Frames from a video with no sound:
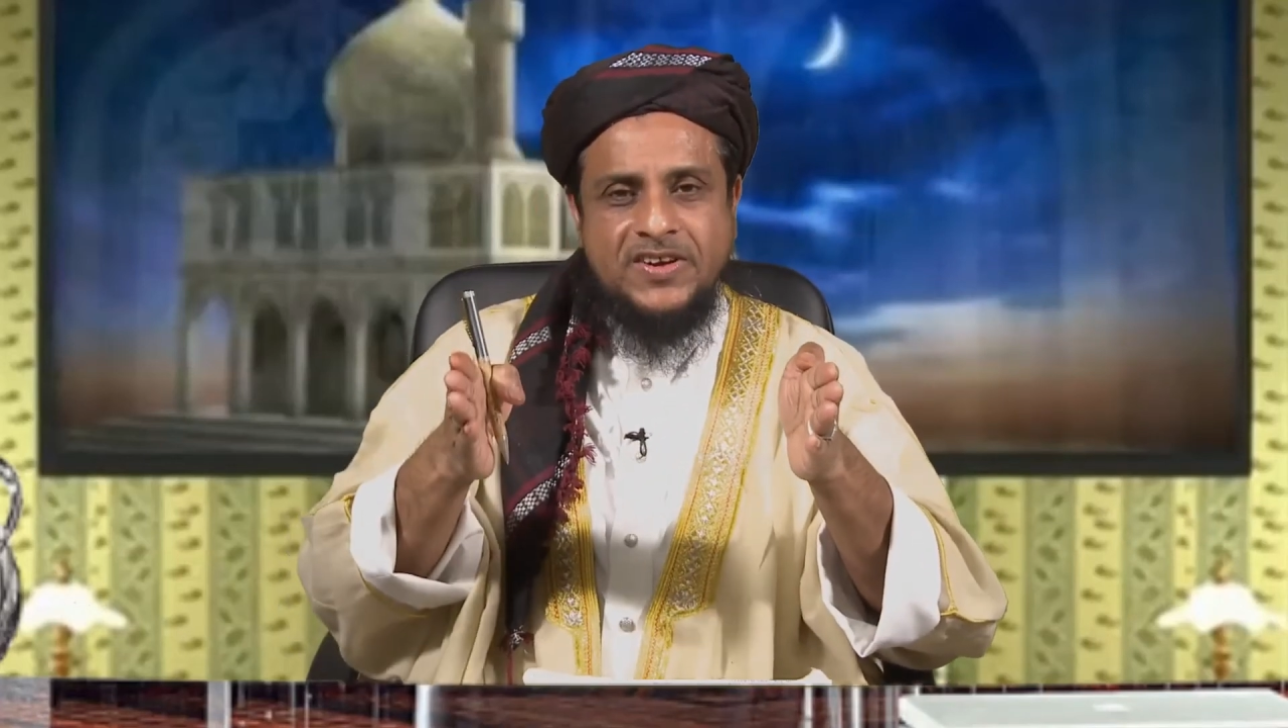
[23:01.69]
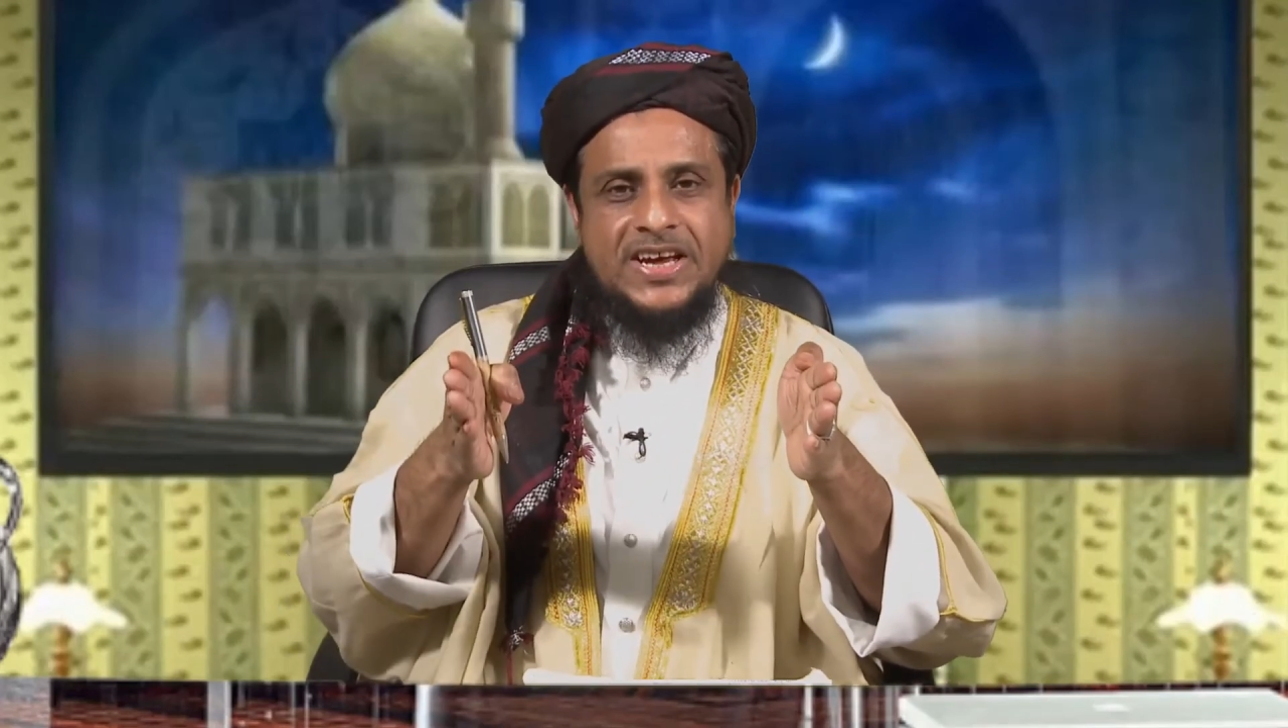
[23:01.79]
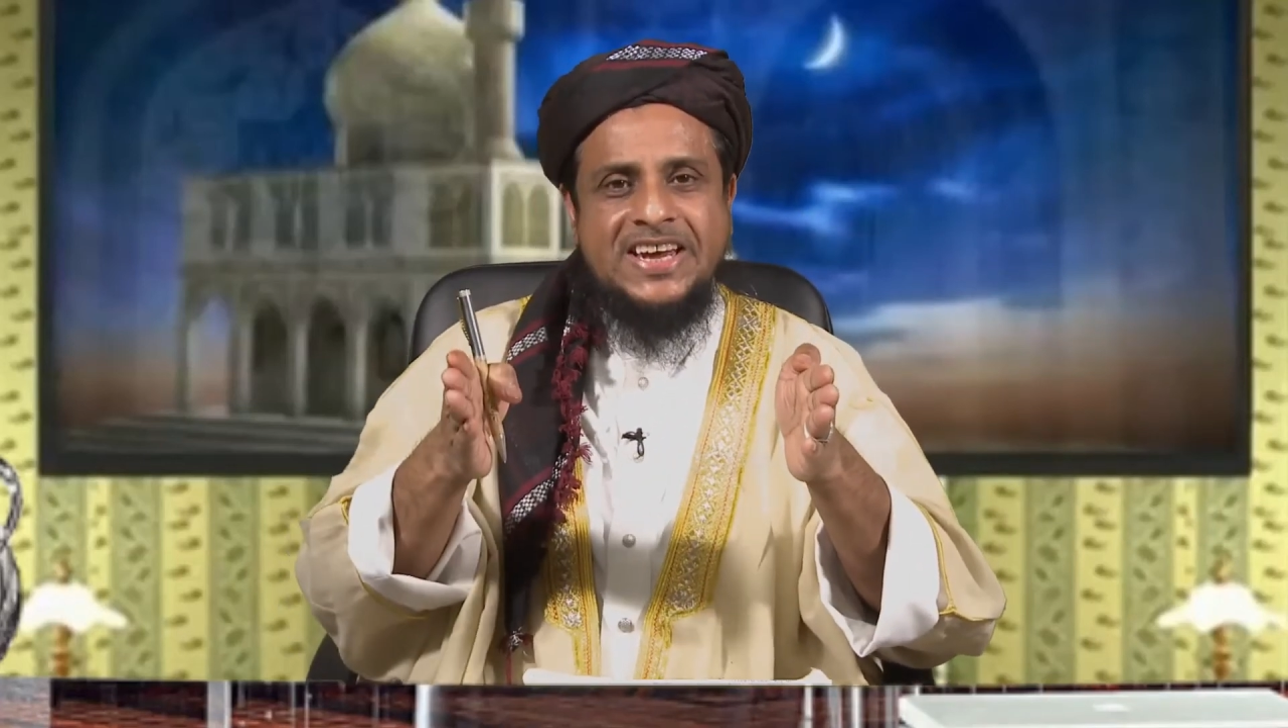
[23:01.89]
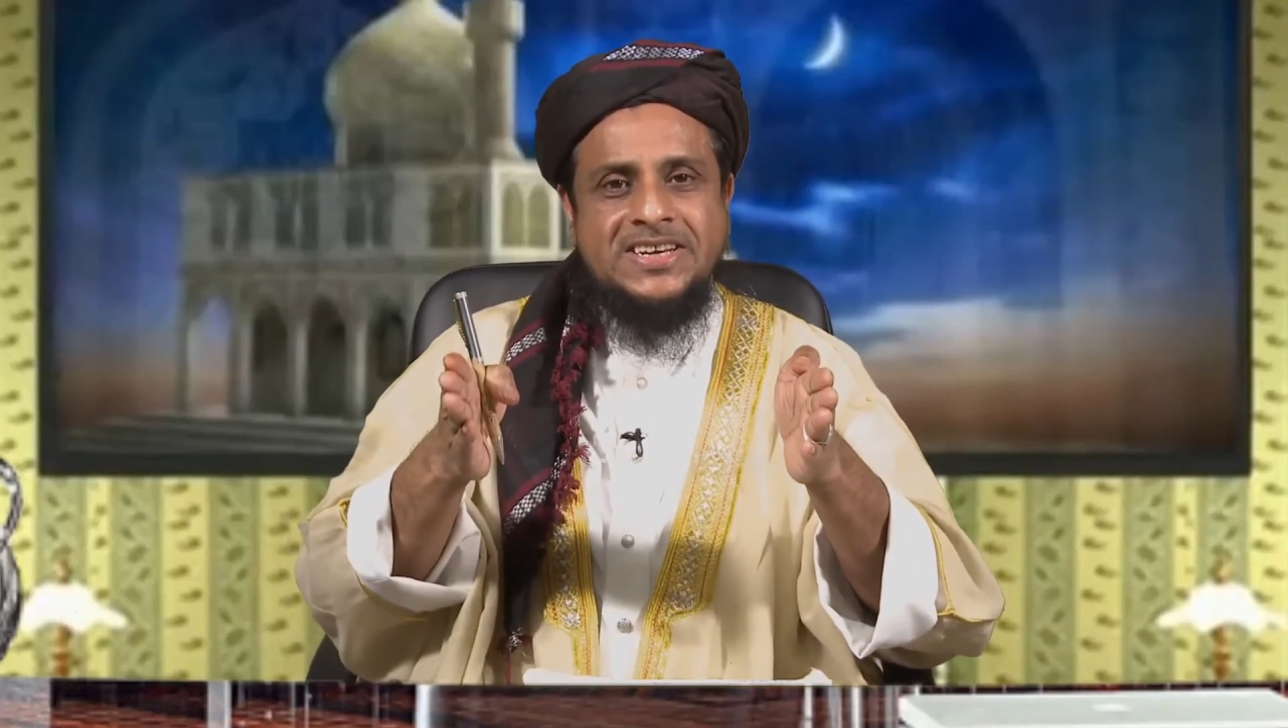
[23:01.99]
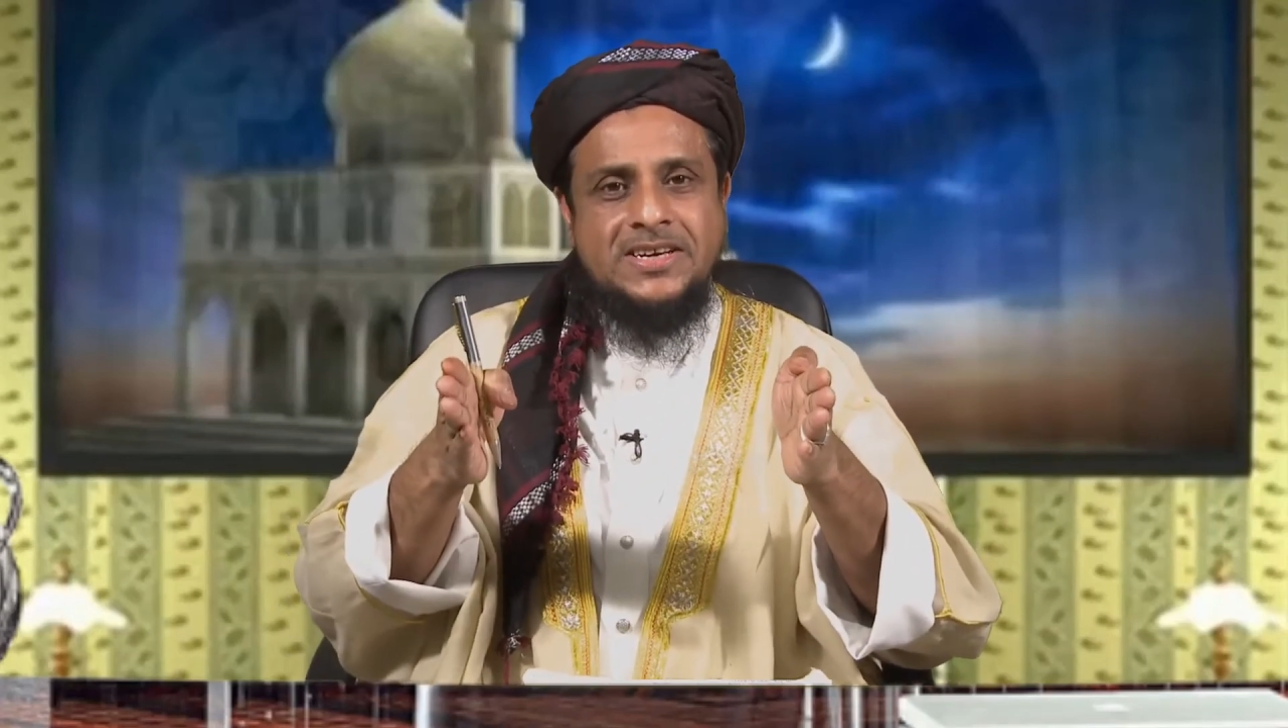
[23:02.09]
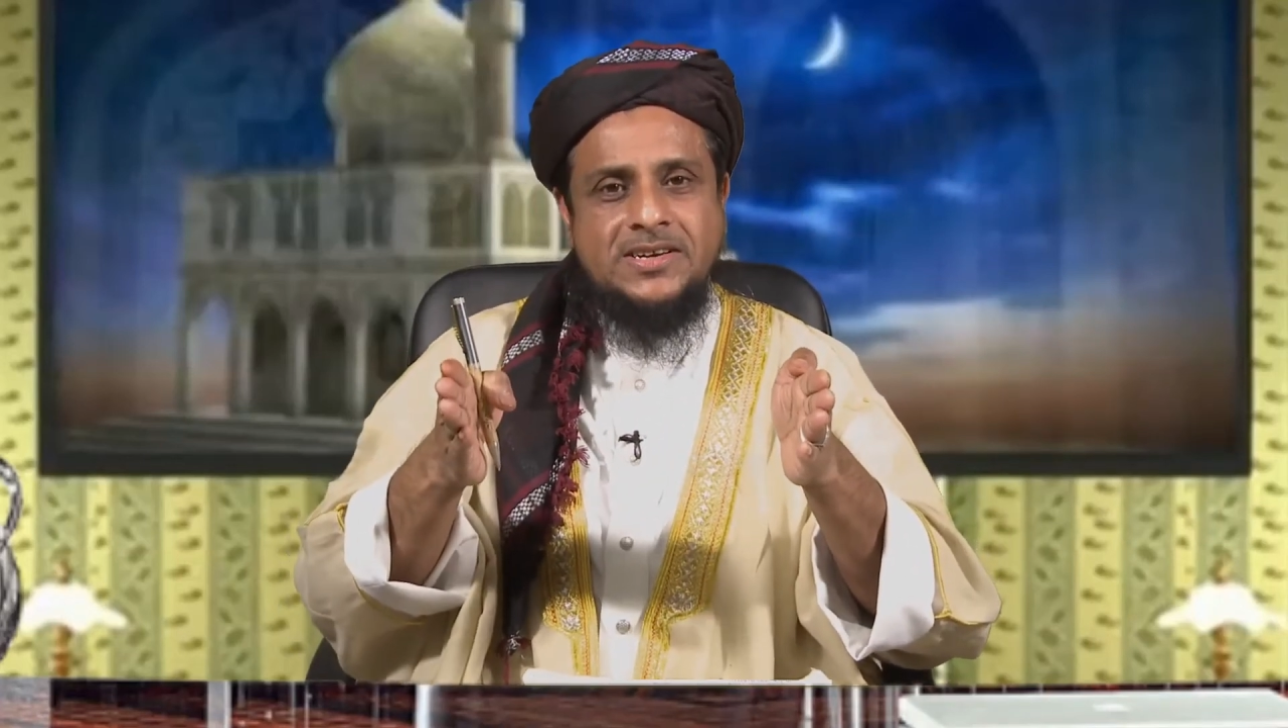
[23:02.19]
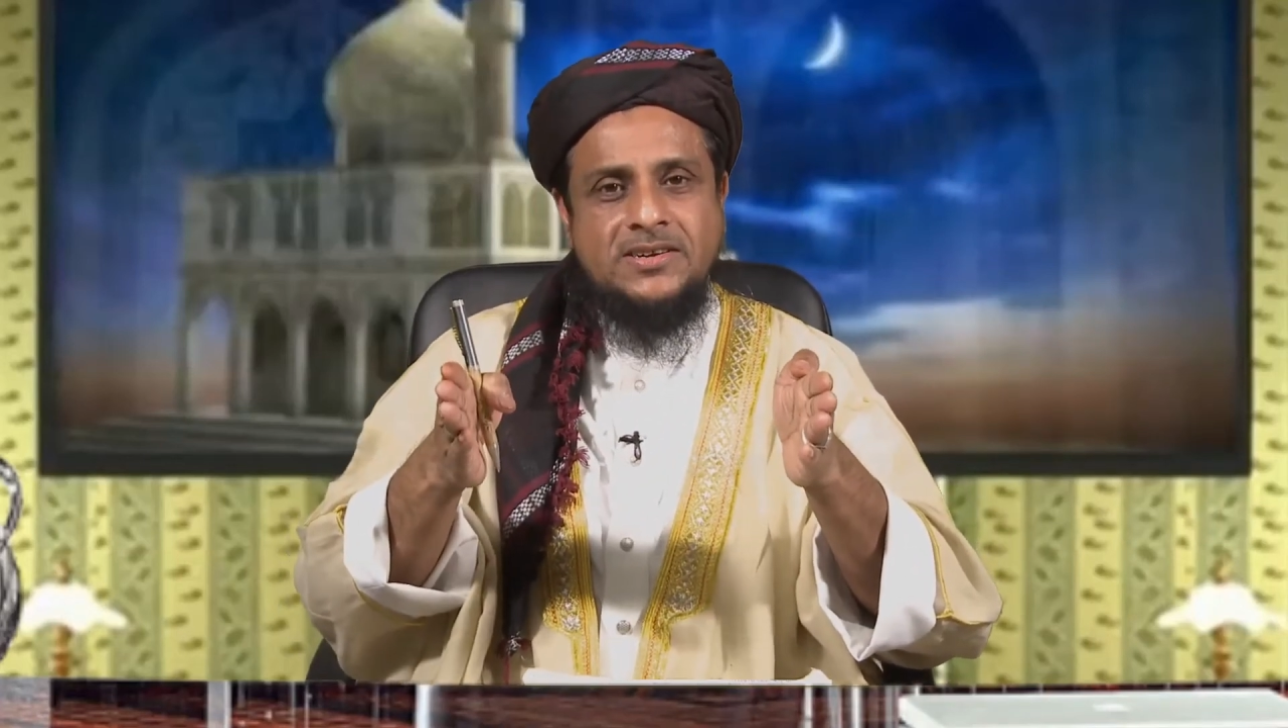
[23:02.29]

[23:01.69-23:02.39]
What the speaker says: an end.